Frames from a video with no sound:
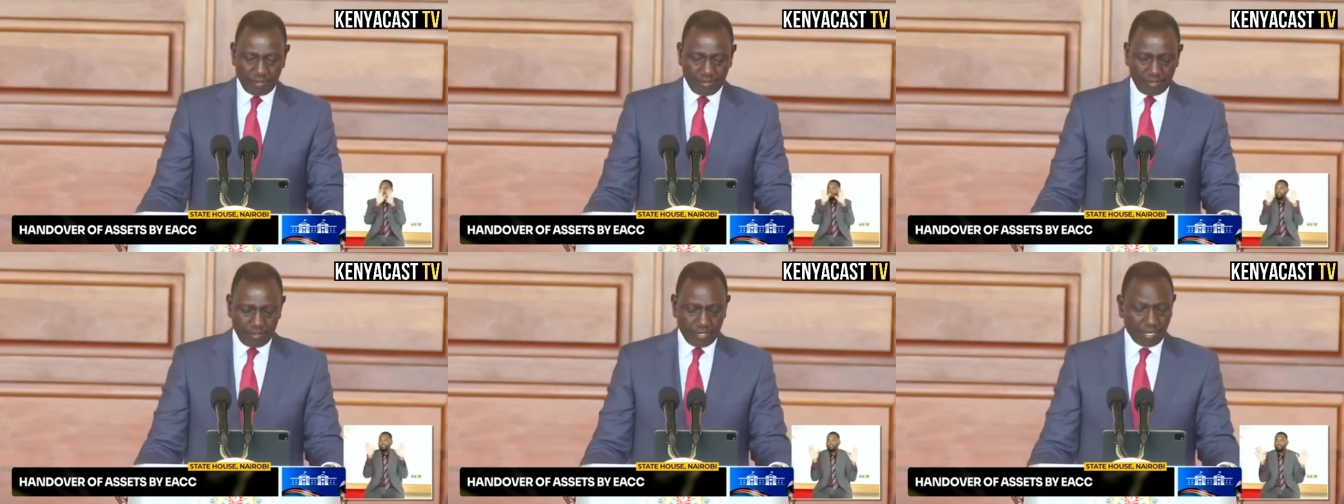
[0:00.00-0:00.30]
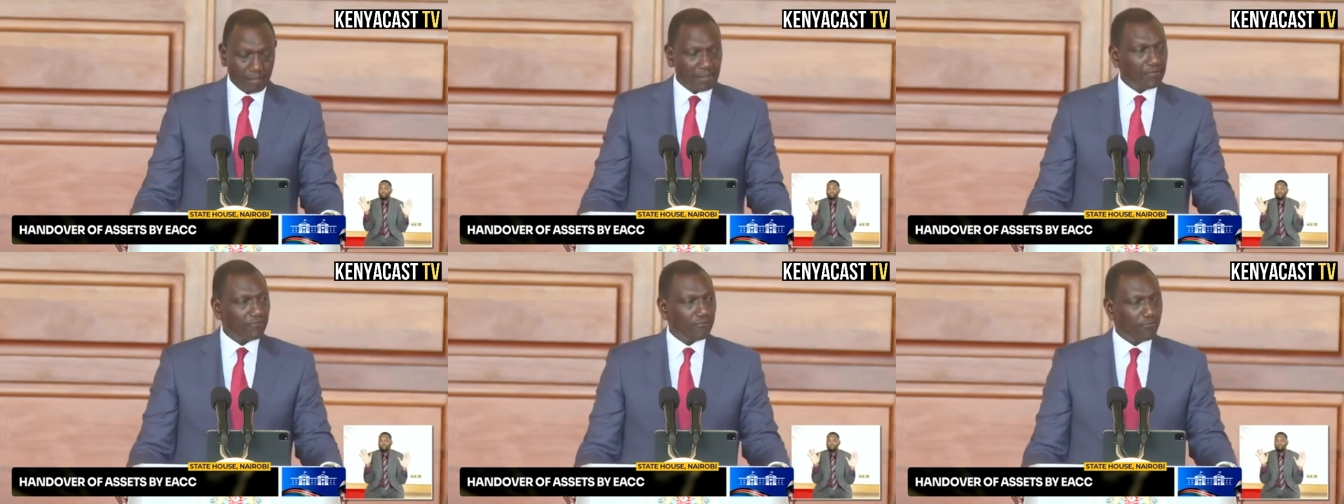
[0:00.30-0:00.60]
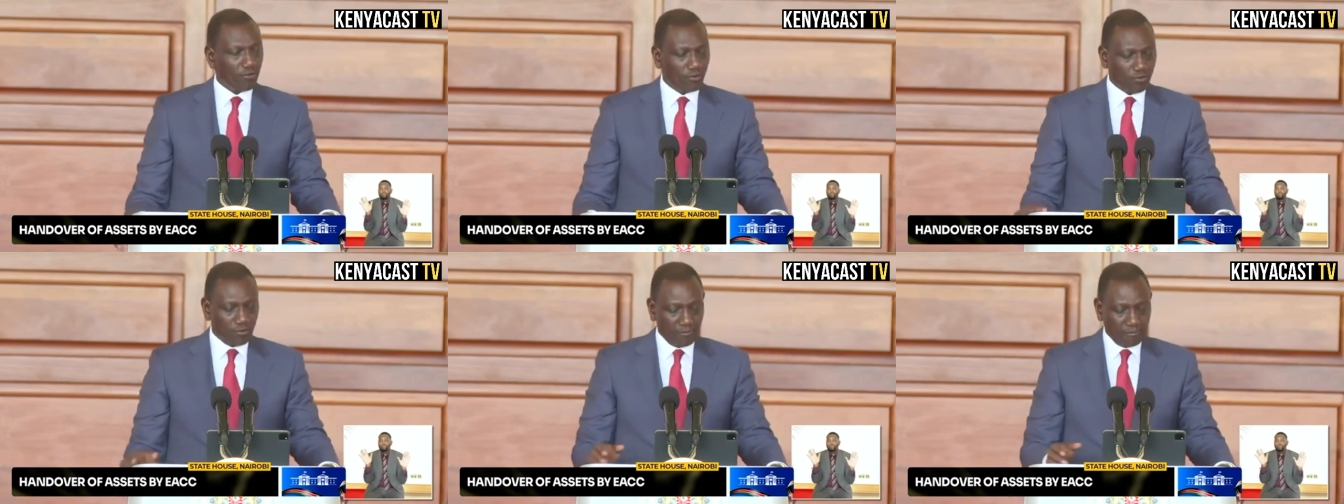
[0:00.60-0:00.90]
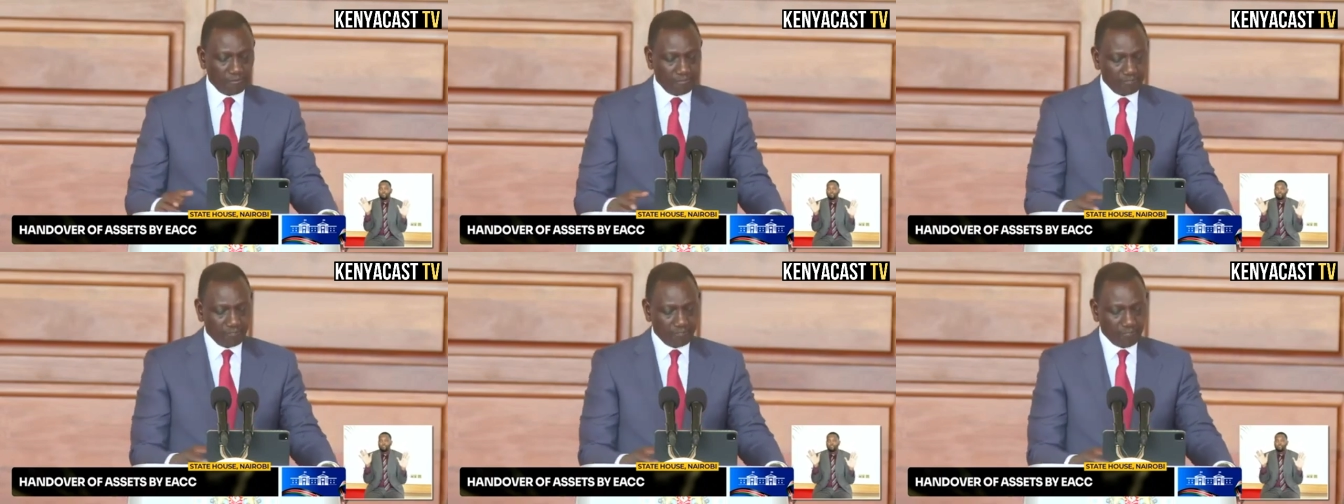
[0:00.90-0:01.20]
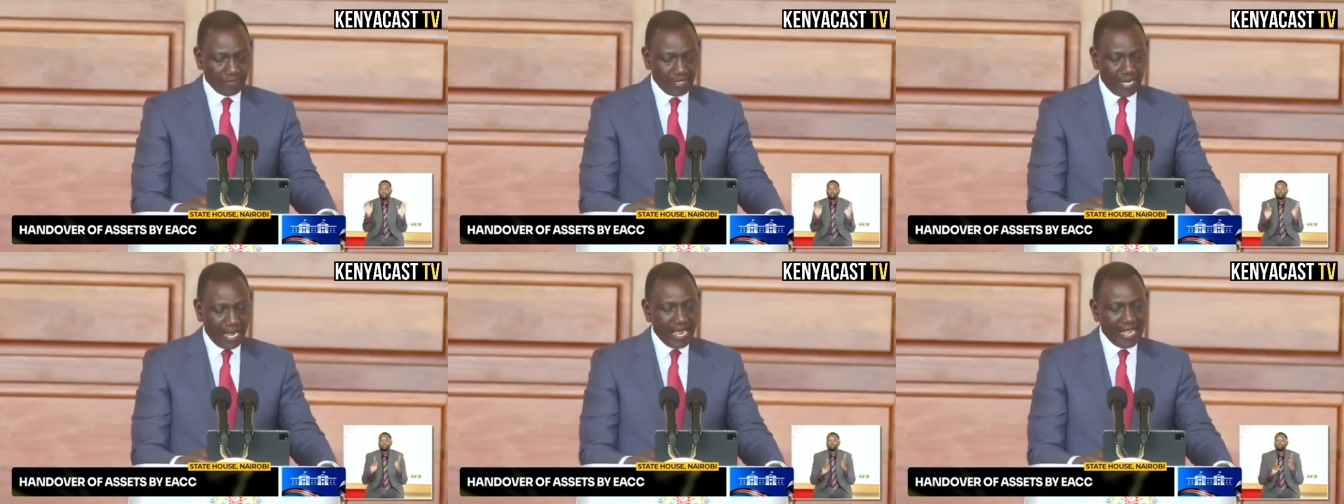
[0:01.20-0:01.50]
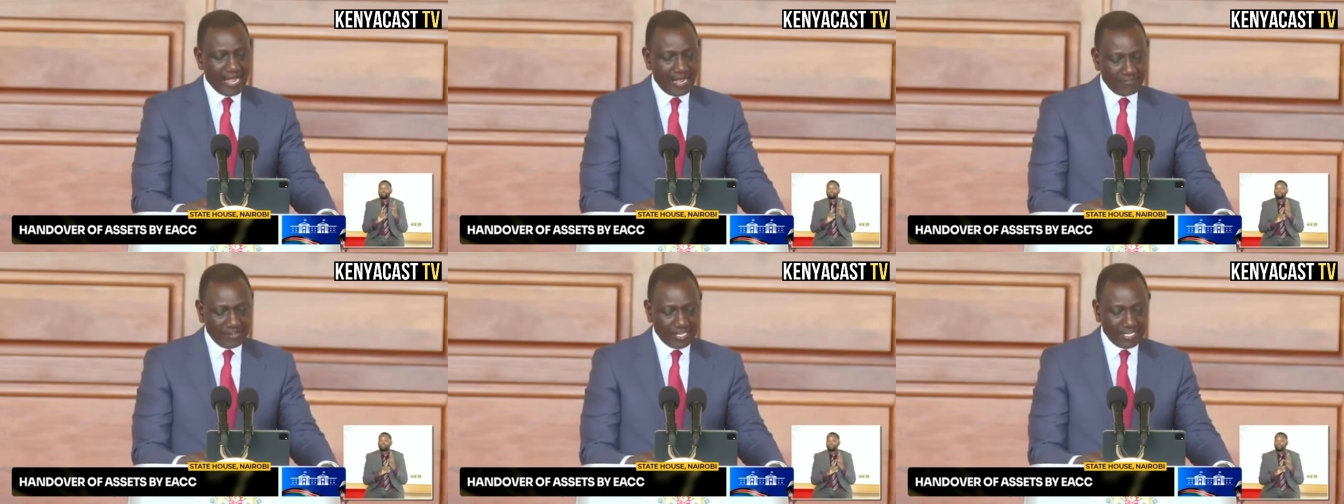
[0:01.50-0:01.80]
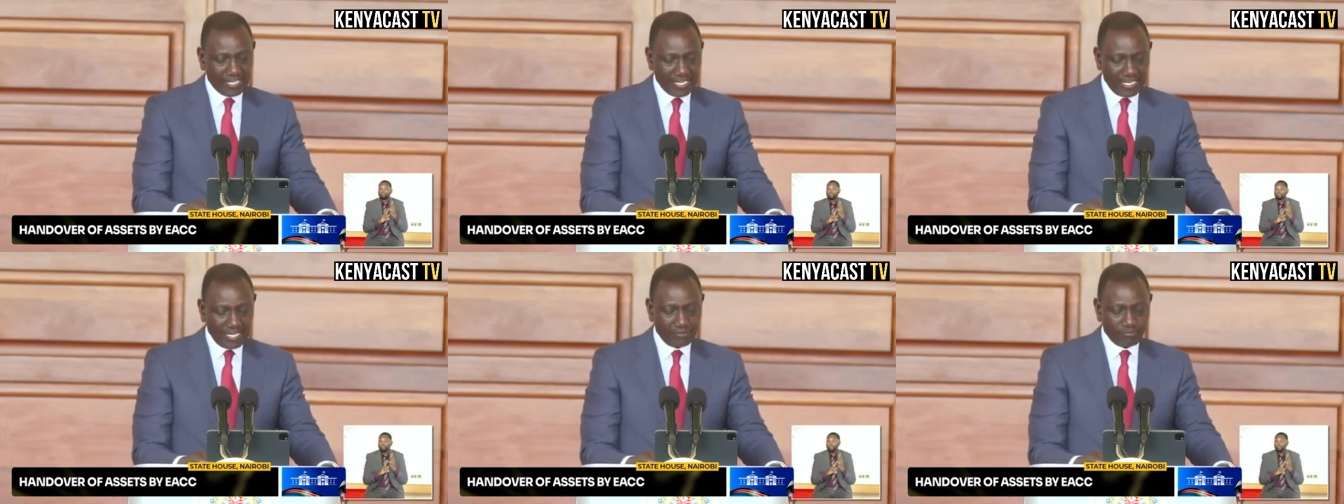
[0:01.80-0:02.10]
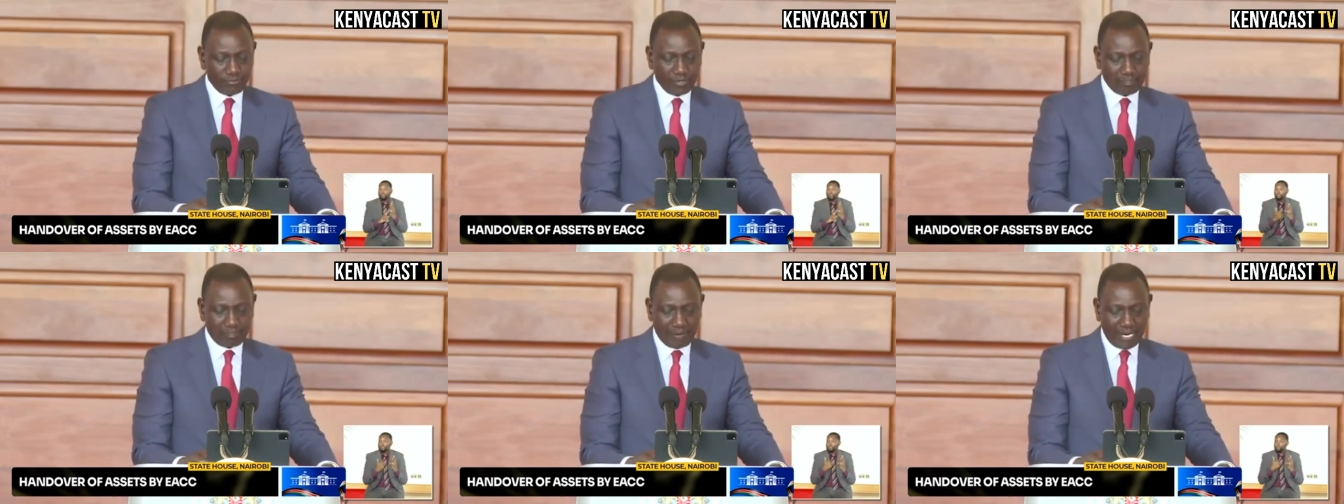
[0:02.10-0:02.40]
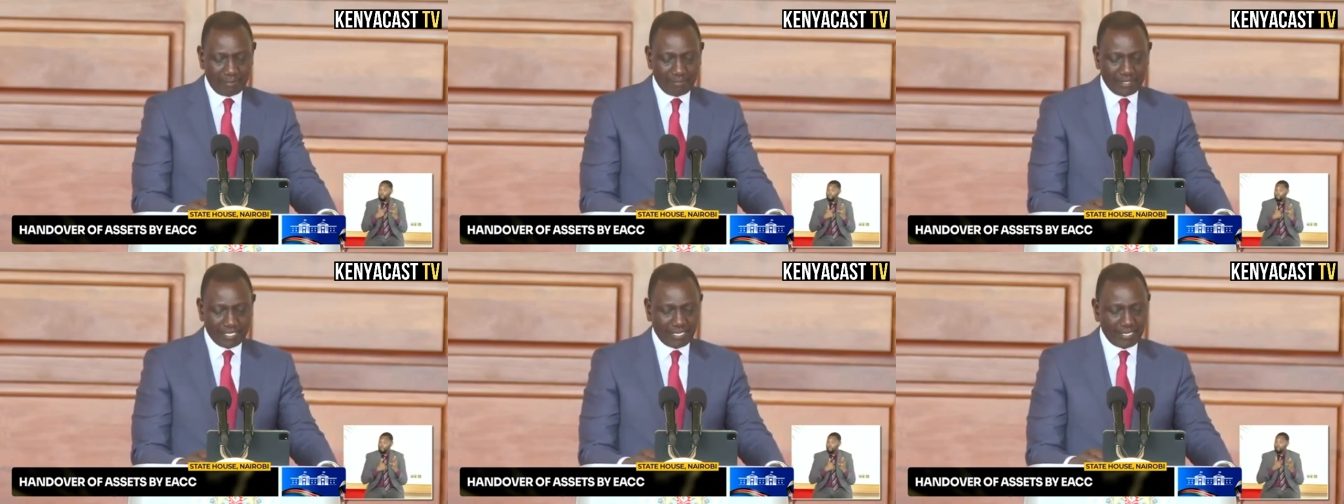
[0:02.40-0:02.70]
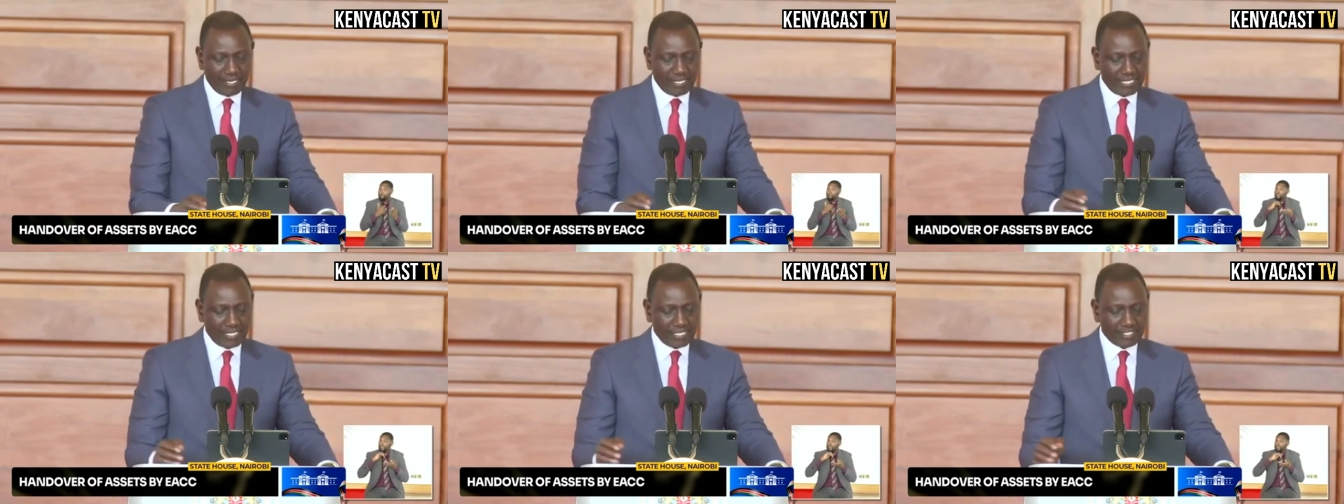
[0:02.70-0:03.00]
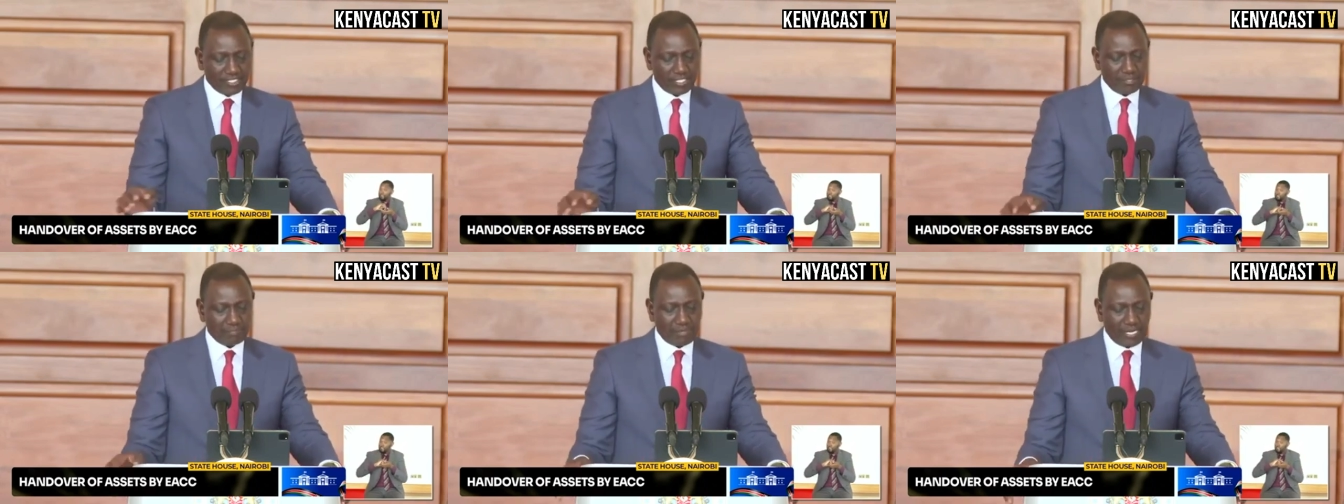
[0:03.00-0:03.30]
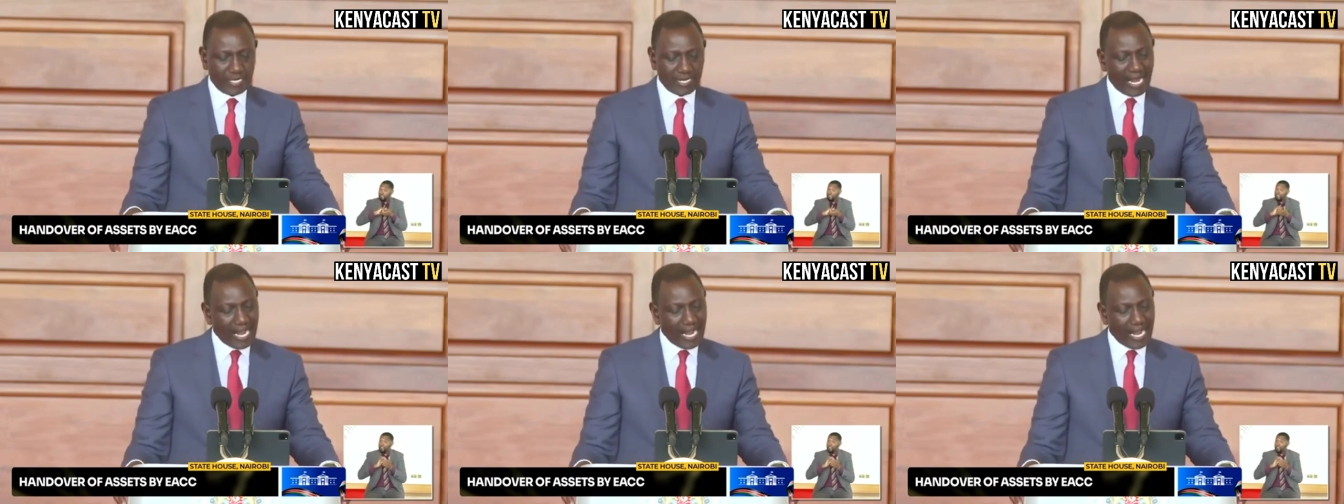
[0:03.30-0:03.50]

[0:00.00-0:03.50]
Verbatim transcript: Number four, I have engaged with parliamentary leadership and